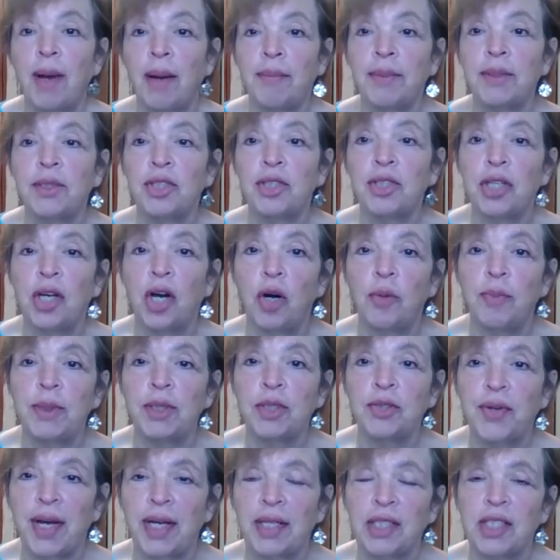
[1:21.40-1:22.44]
Remember Jacoby
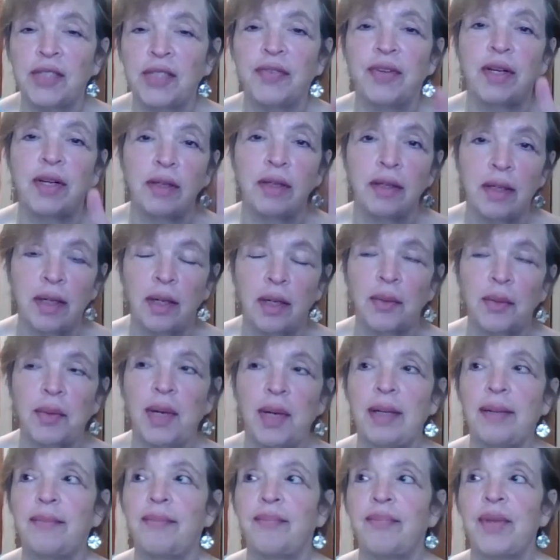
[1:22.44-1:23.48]
transfer.
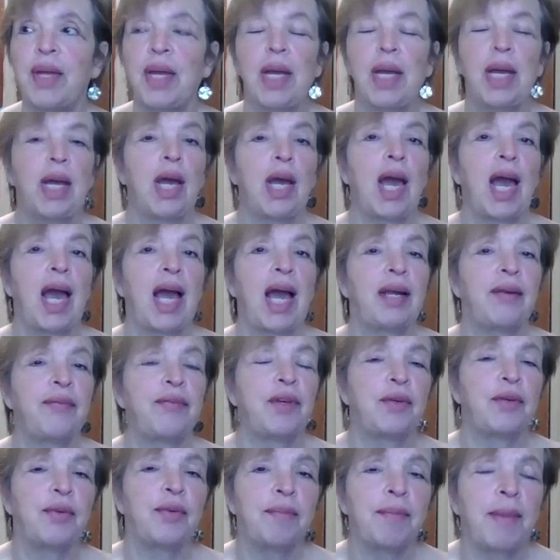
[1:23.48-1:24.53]
Okay. And
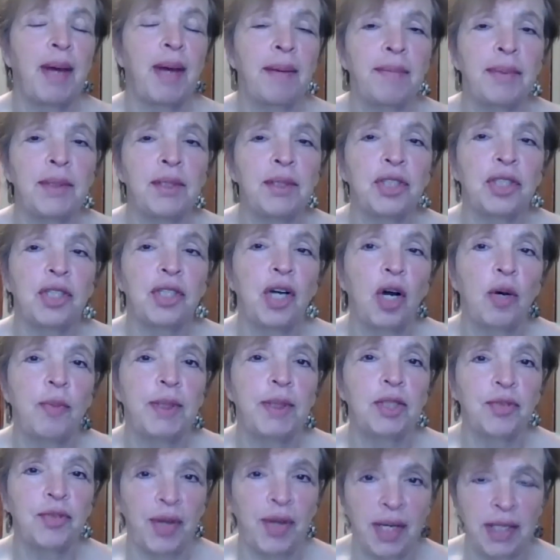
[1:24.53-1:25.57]
if you remember,
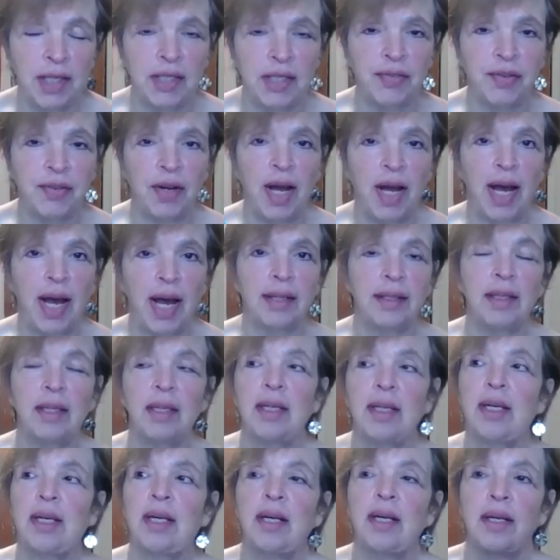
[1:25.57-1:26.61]
Jacoby transfer had
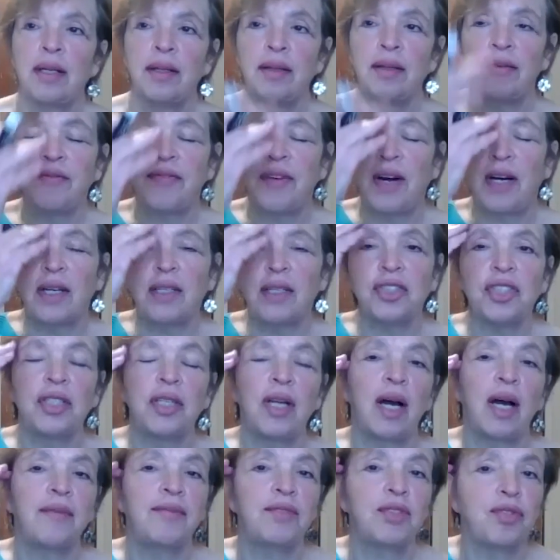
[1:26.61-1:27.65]

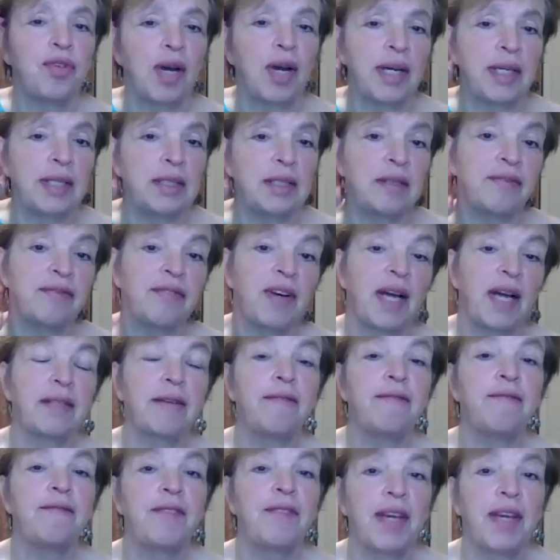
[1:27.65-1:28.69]
function of trying to find
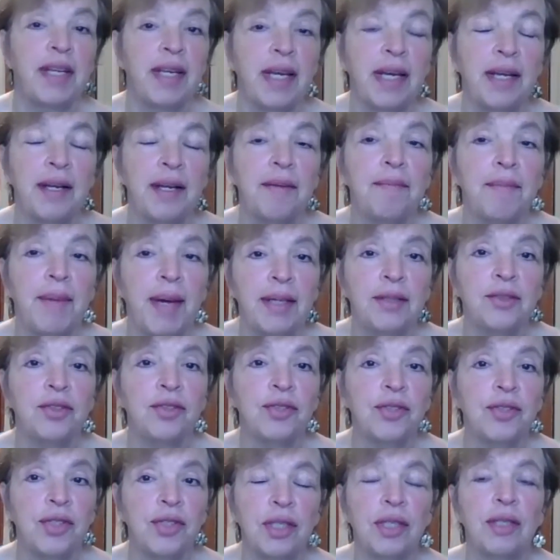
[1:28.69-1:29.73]
a fit in a
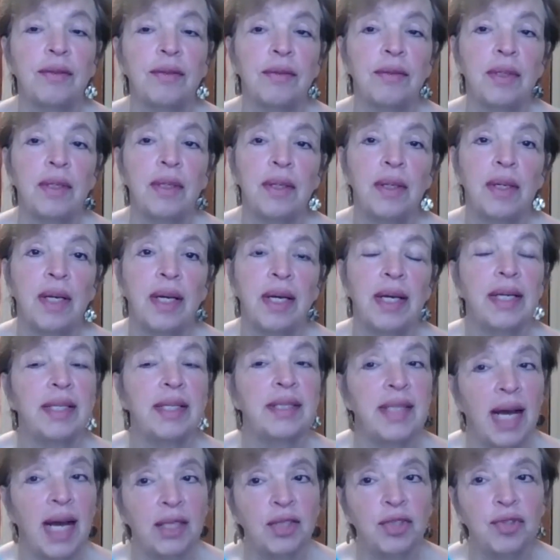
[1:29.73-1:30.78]
major suit.
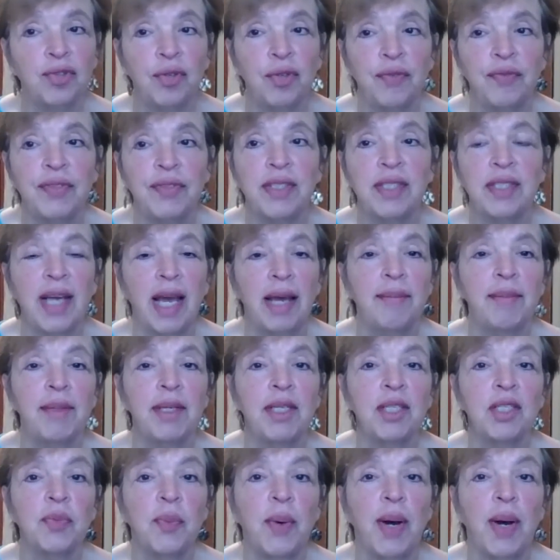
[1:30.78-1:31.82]
Is that true for
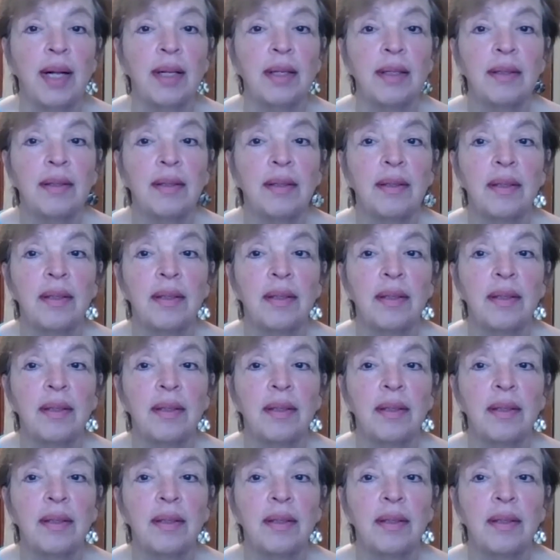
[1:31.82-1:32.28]
Stayman as well?